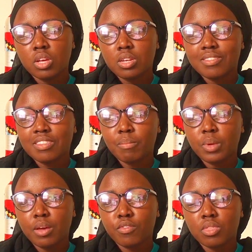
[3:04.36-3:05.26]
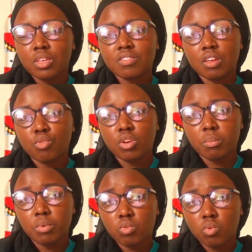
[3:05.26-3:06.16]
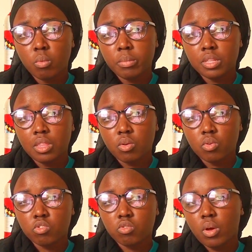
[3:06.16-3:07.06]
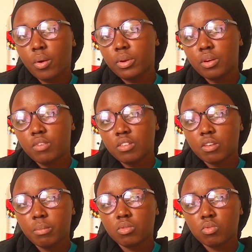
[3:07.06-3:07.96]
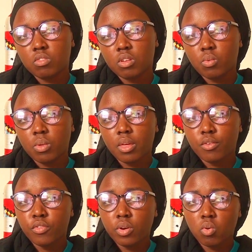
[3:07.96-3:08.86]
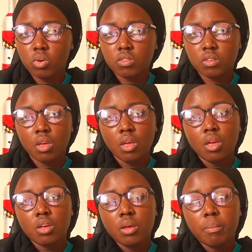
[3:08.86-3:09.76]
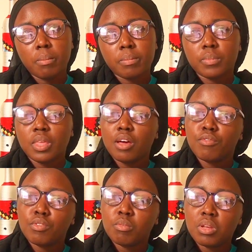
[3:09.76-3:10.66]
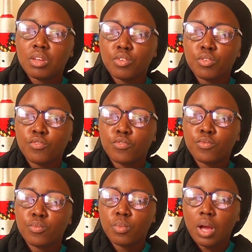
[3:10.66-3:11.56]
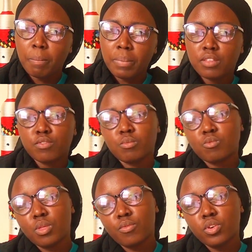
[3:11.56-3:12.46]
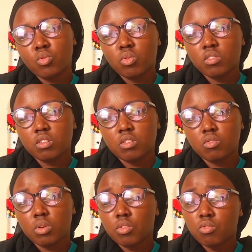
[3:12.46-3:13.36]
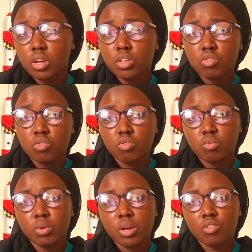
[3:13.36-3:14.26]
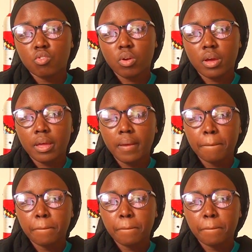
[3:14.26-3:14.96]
get disturbed by a few things and you're unable to complete the course. So I would advise someone to start with a free course. There are very many platforms with free courses. You can try YouTube, you can try